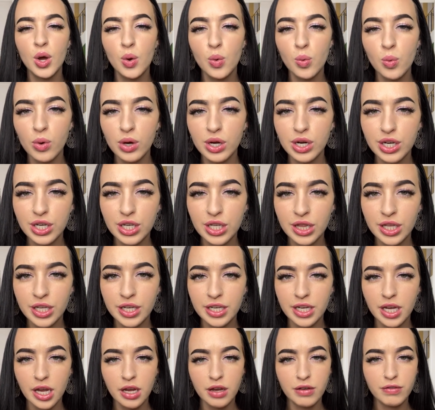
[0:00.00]
What are you
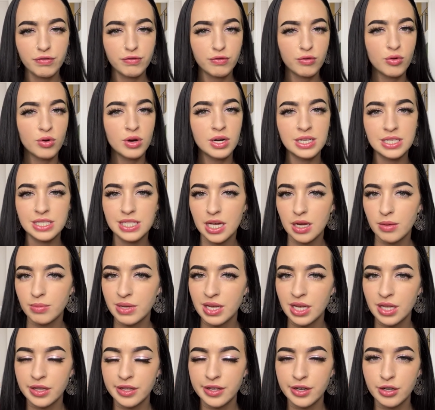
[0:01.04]
looking for? Tell me
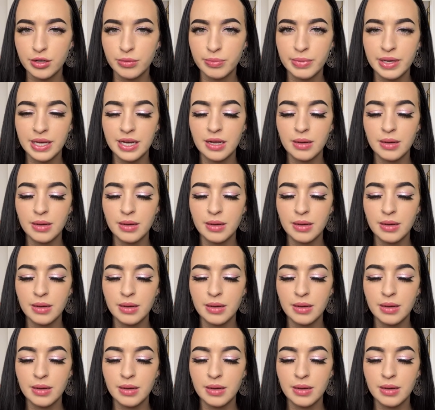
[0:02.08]
a little bit